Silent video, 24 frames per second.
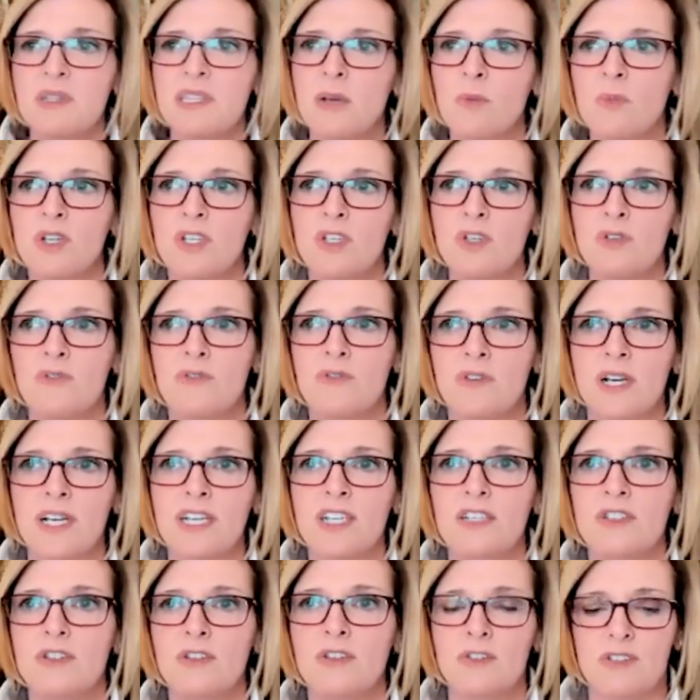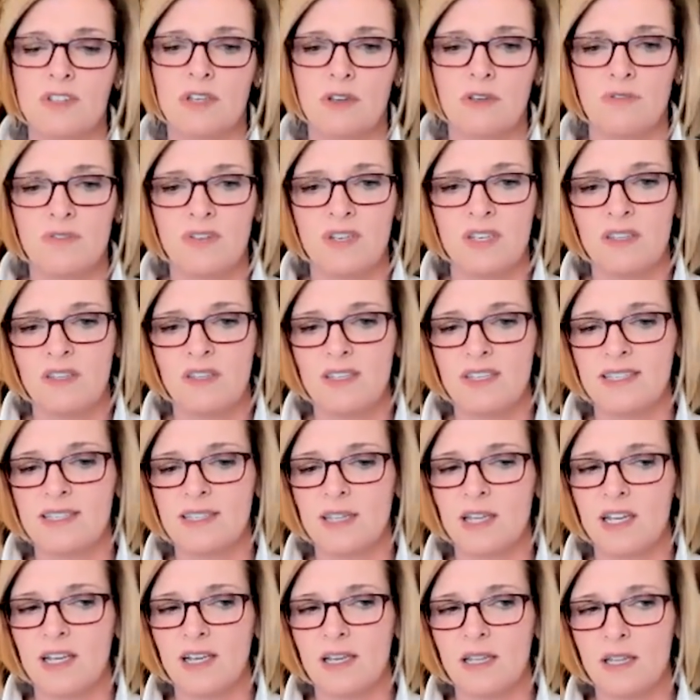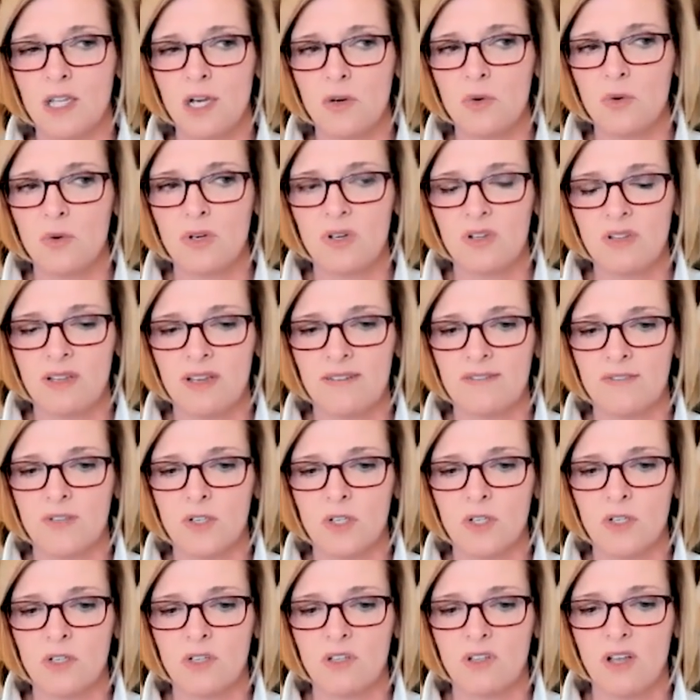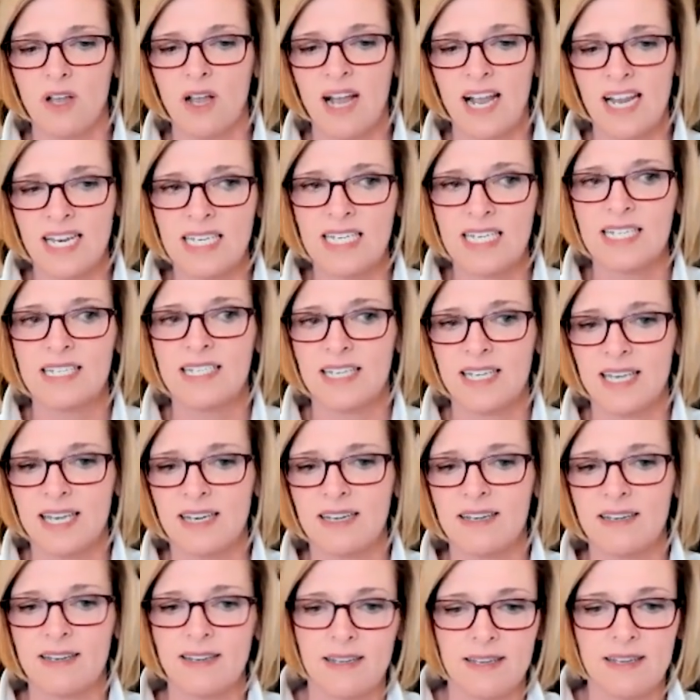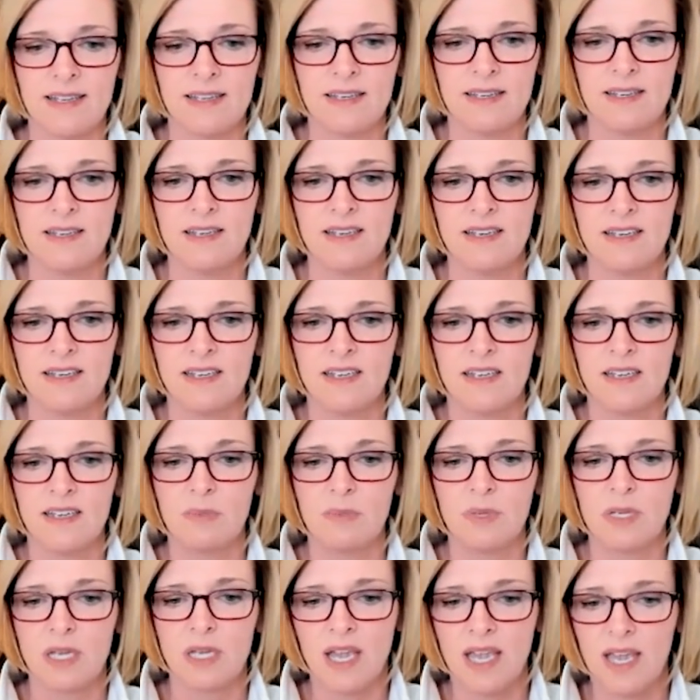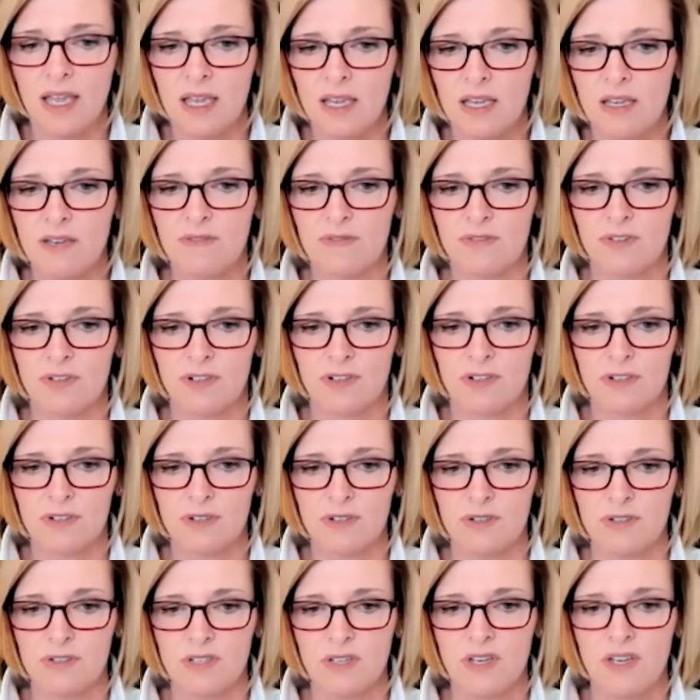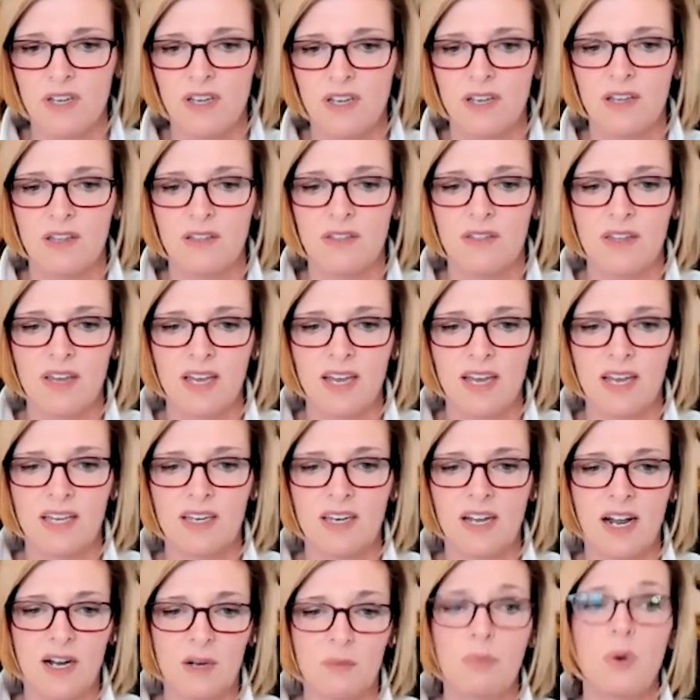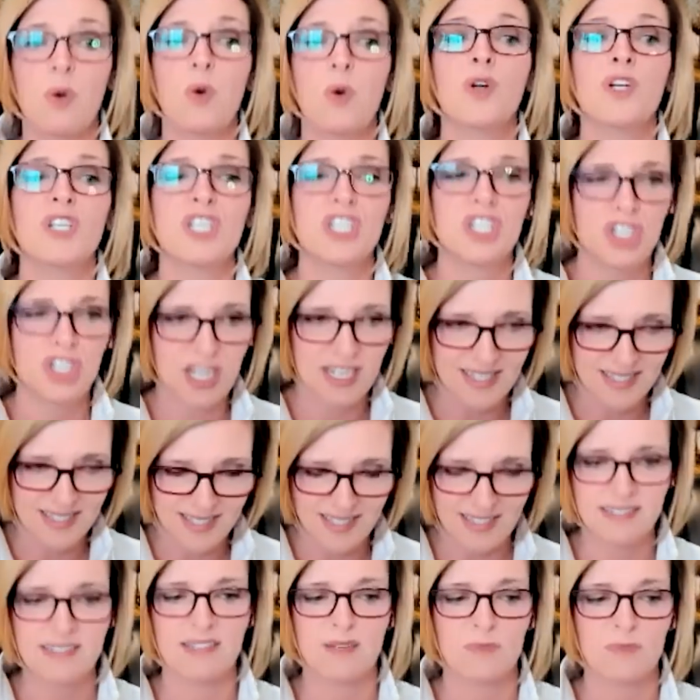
But then when you find yourself in these like lower level, I need to get a hit behaviors that are porn adjacent.